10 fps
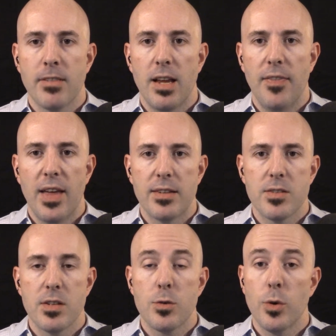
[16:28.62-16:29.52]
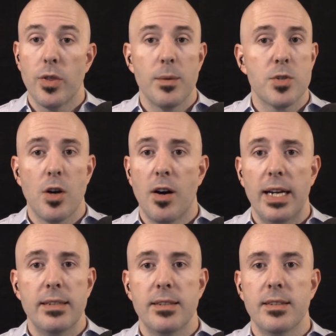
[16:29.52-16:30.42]
And that's the truth. I'm
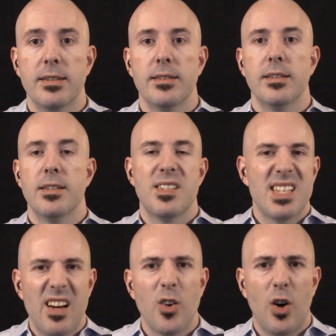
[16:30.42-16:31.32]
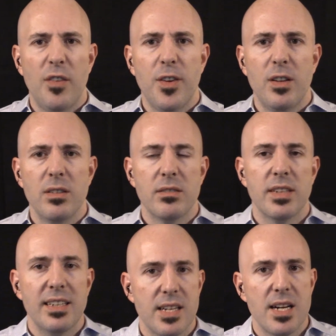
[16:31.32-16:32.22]
sorry. Sound awful?
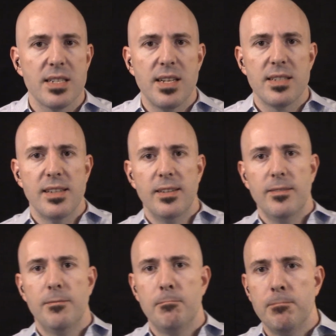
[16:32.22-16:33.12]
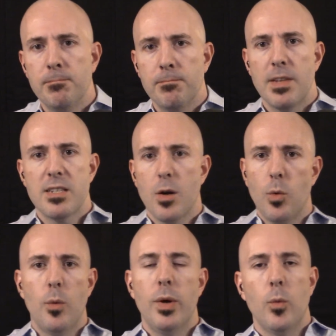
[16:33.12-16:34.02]
It does, doesn't it? That's not
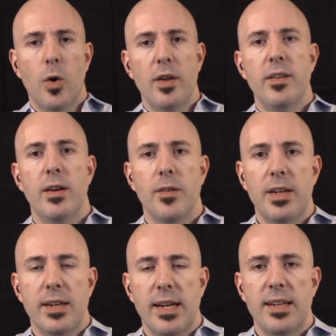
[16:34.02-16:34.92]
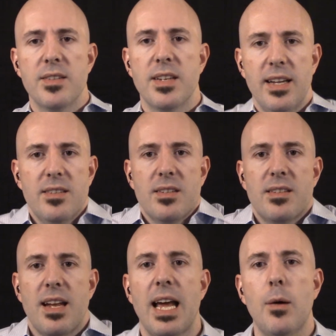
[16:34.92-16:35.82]
what we want here in the United States.
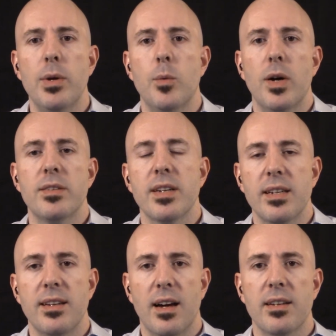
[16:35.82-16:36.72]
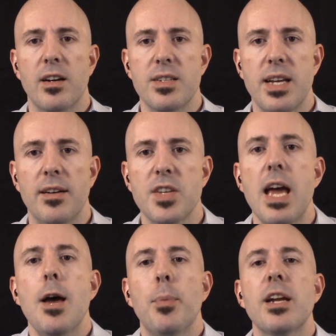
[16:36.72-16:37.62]
That's not how we want to conduct ourselves.
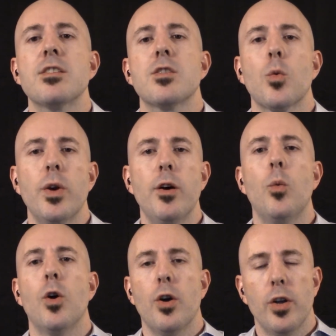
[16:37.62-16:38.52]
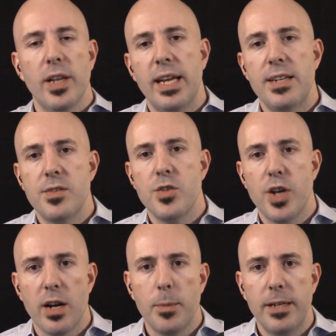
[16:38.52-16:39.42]
But it's the real world, ladies and
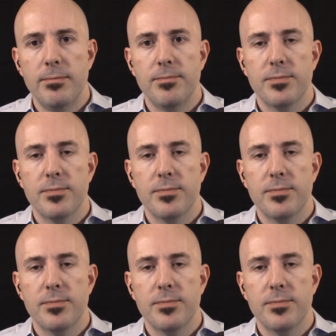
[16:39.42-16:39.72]
gentlemen.